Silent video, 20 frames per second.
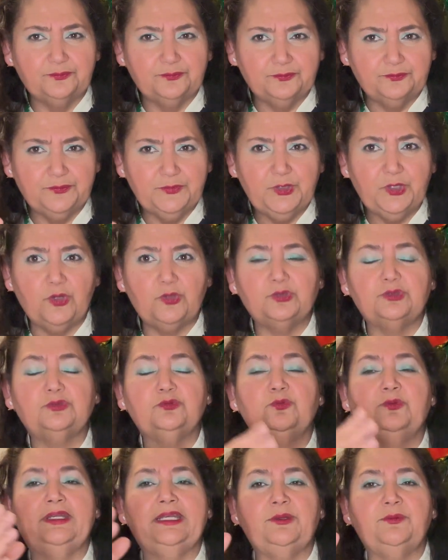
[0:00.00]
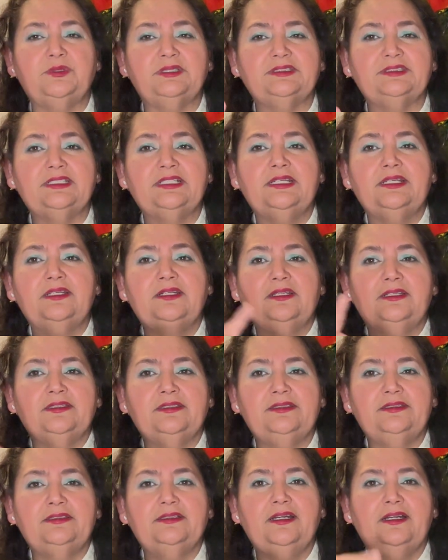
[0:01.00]
when it was
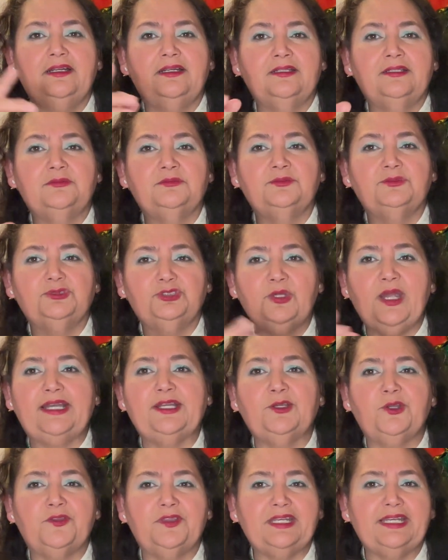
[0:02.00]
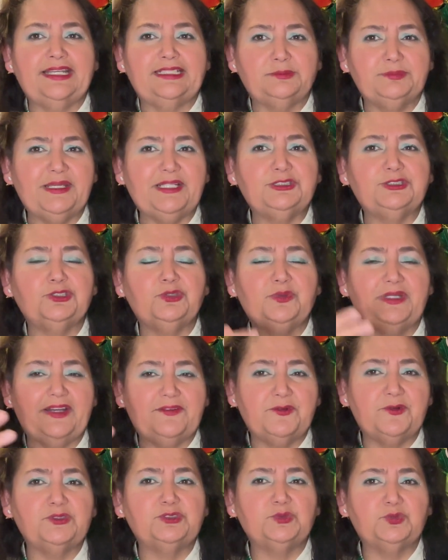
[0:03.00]
trying to go to the next picture or
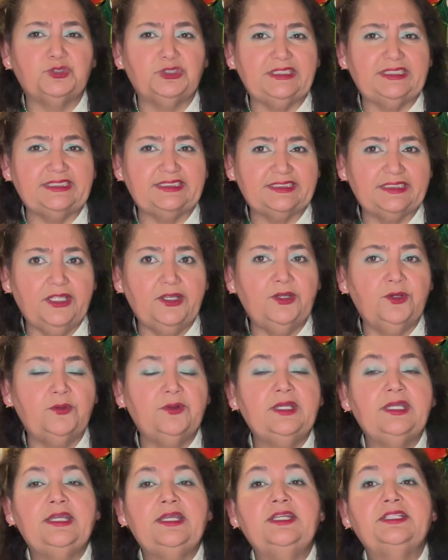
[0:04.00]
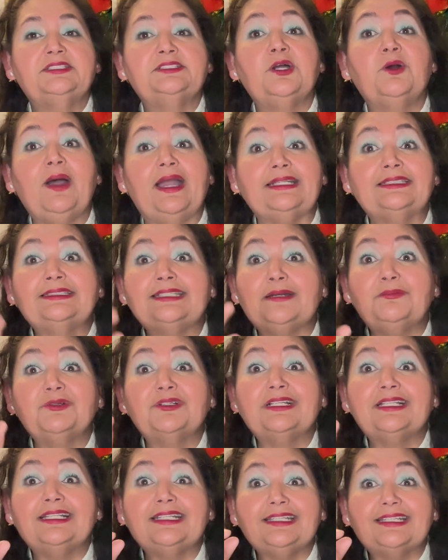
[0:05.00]
whatever, it was really slow. So I double
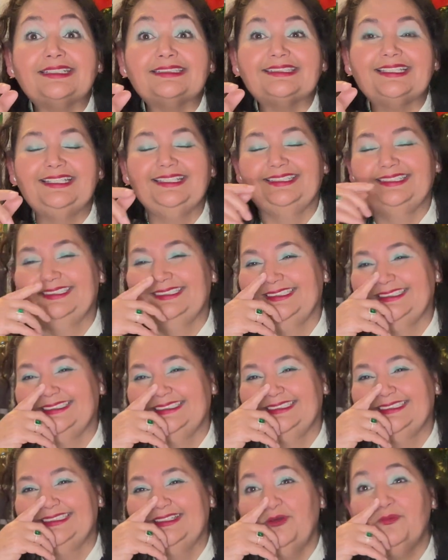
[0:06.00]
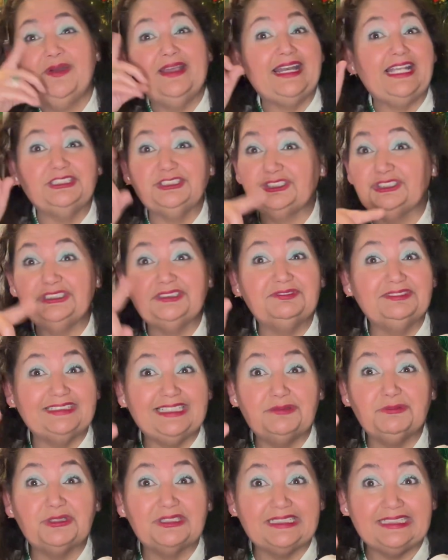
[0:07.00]
clicked when I shouldn't have
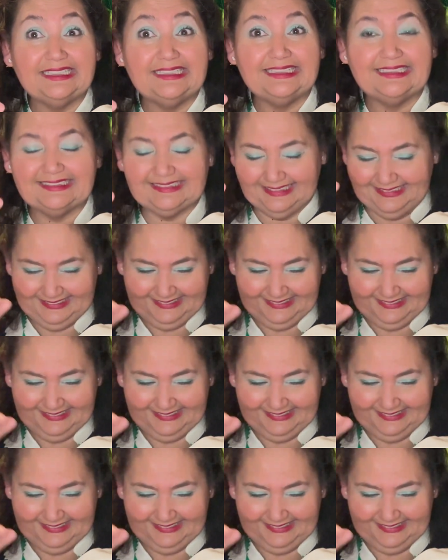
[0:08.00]
double clicked,